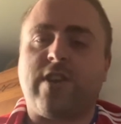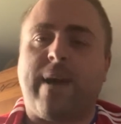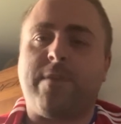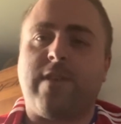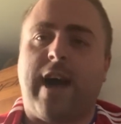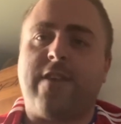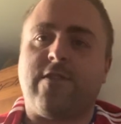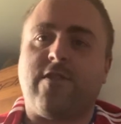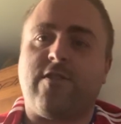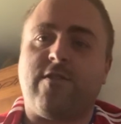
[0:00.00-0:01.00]
capitalised
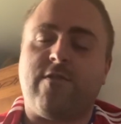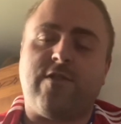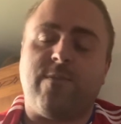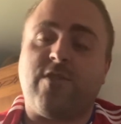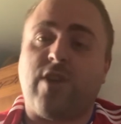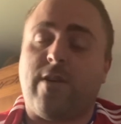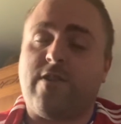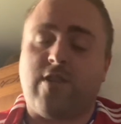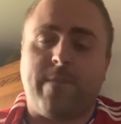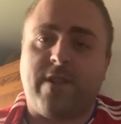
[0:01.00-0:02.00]
on some
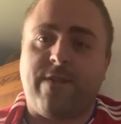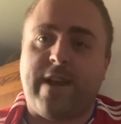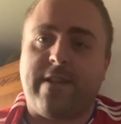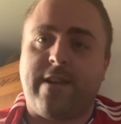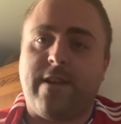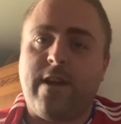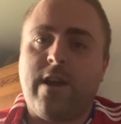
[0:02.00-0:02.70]
sloppy defending